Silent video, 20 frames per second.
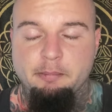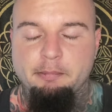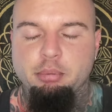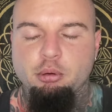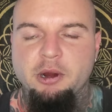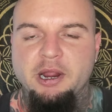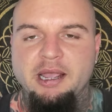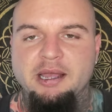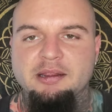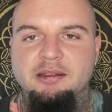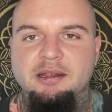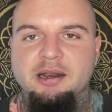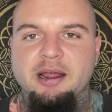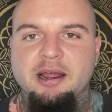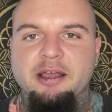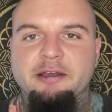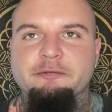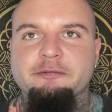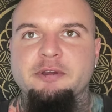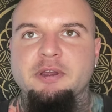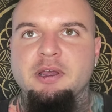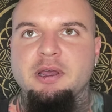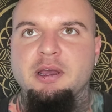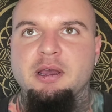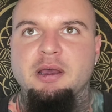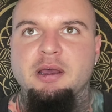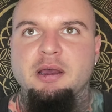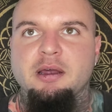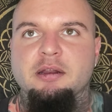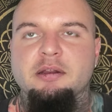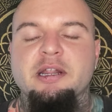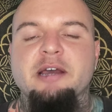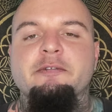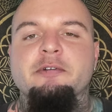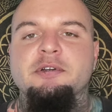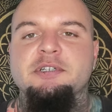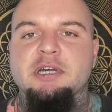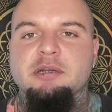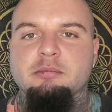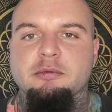brain that I have
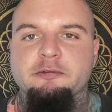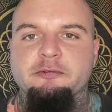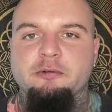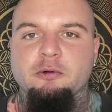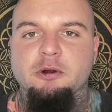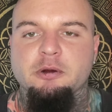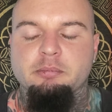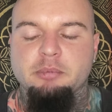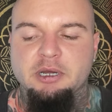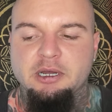never done before.